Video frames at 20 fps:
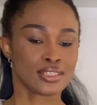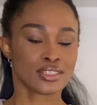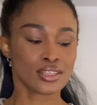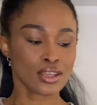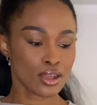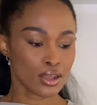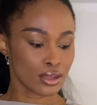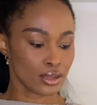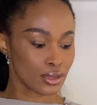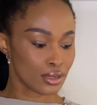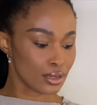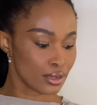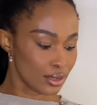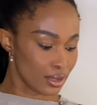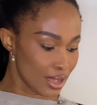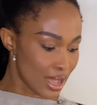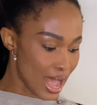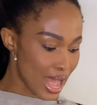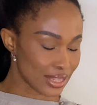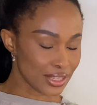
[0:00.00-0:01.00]

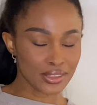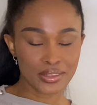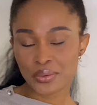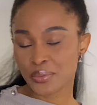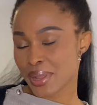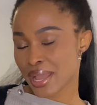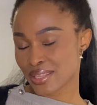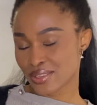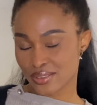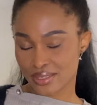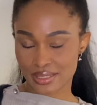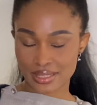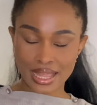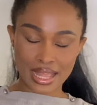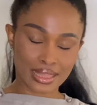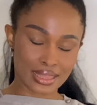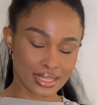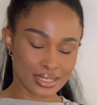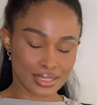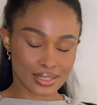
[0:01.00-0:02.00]
So, I don't know where to
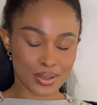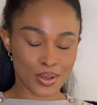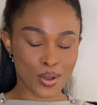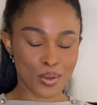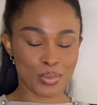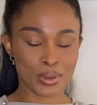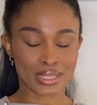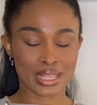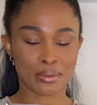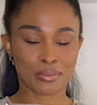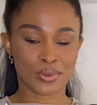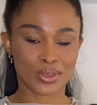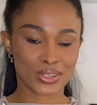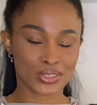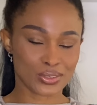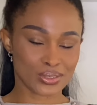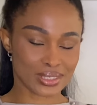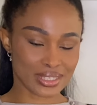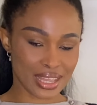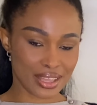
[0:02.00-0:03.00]
start this haul, but I'm going
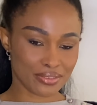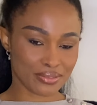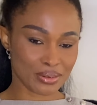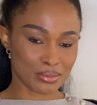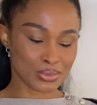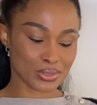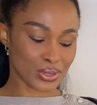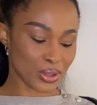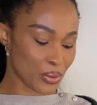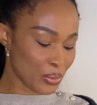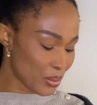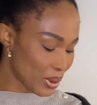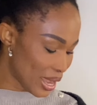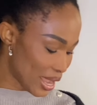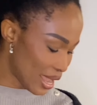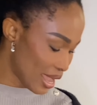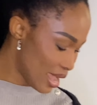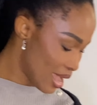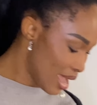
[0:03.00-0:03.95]
to start from somewhere.